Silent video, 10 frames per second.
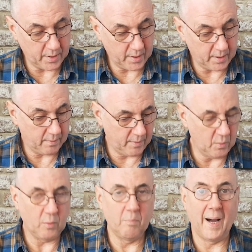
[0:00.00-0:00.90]
and you
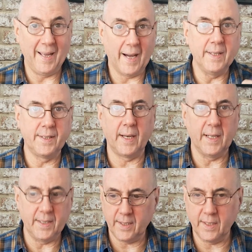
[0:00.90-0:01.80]
know my eyesight,
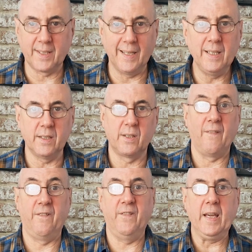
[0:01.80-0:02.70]
as you can see, is
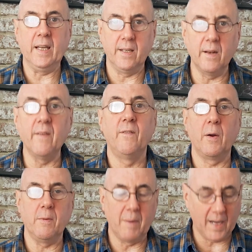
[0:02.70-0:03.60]
fading
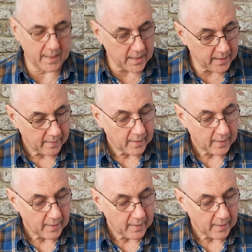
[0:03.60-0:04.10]
very badly.